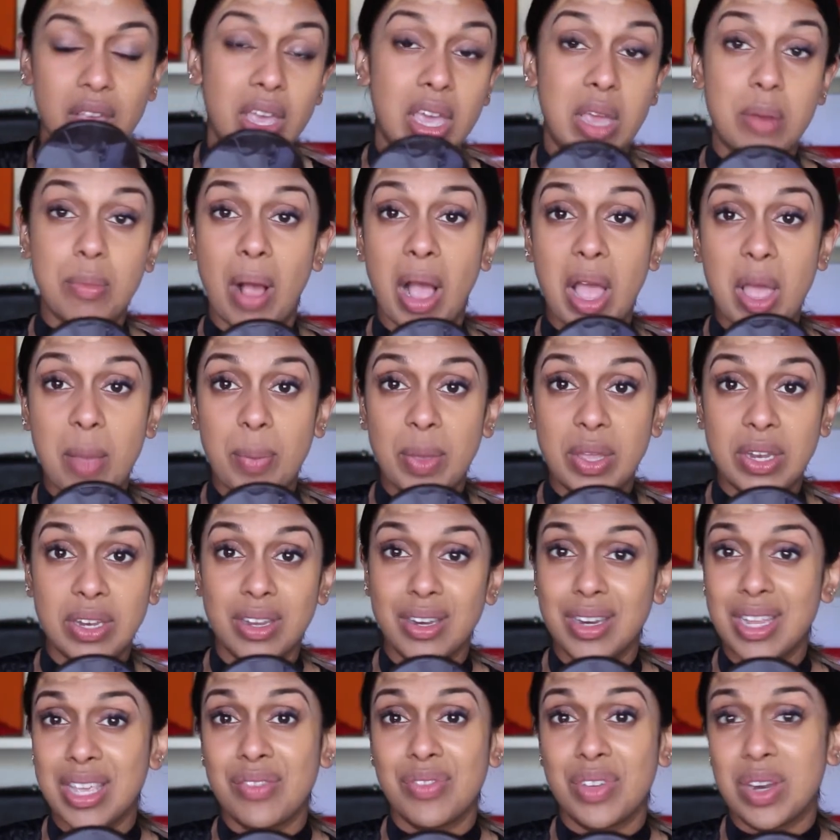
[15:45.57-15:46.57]
in my
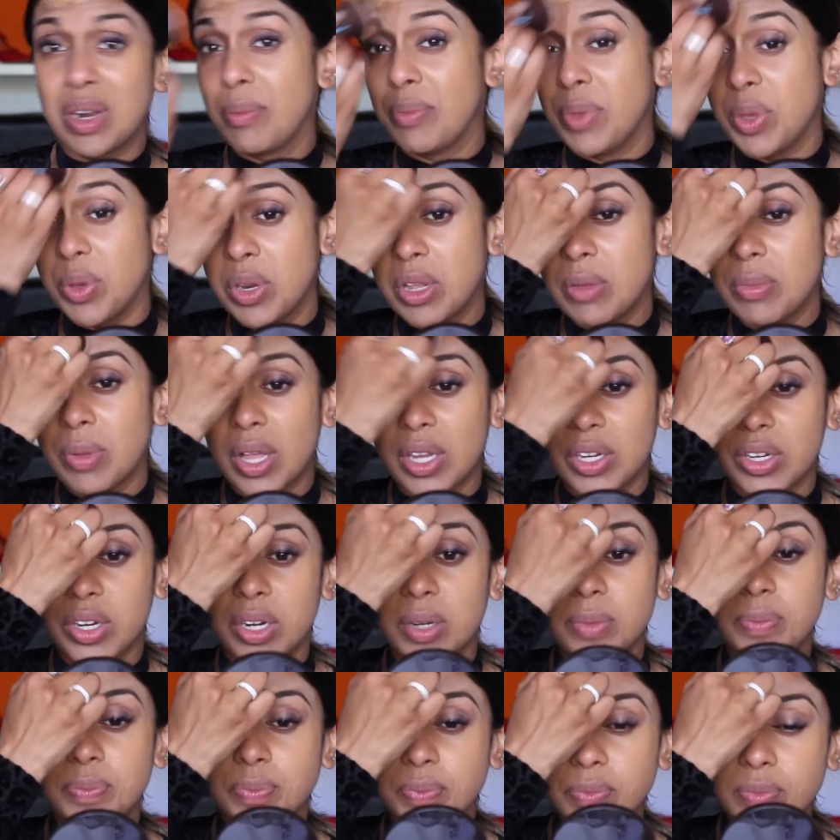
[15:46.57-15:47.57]
opinion, even a beauty
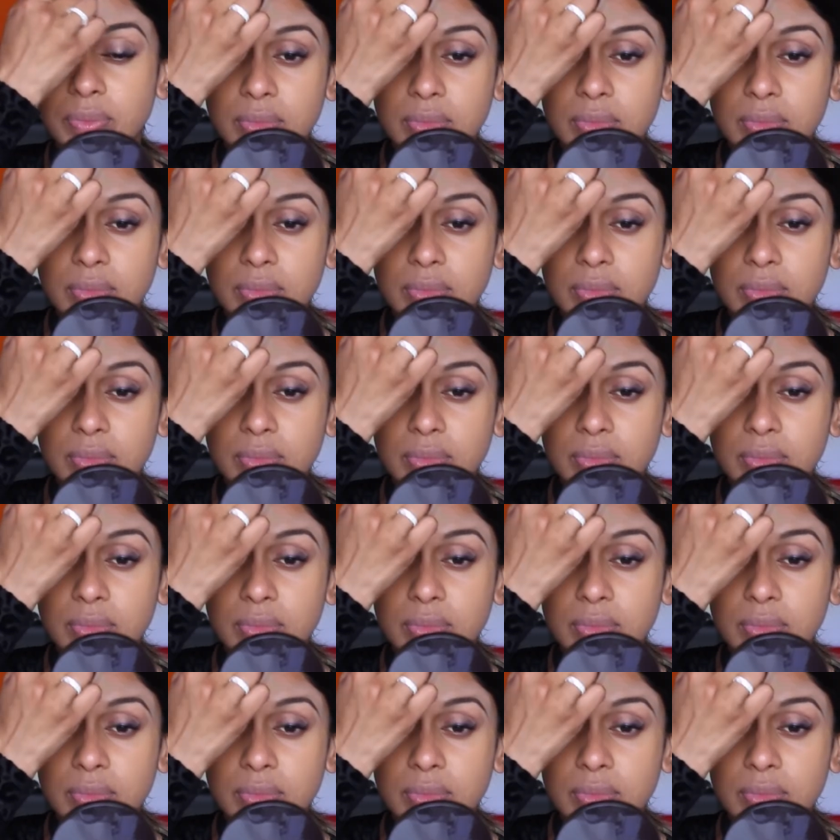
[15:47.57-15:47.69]
blender.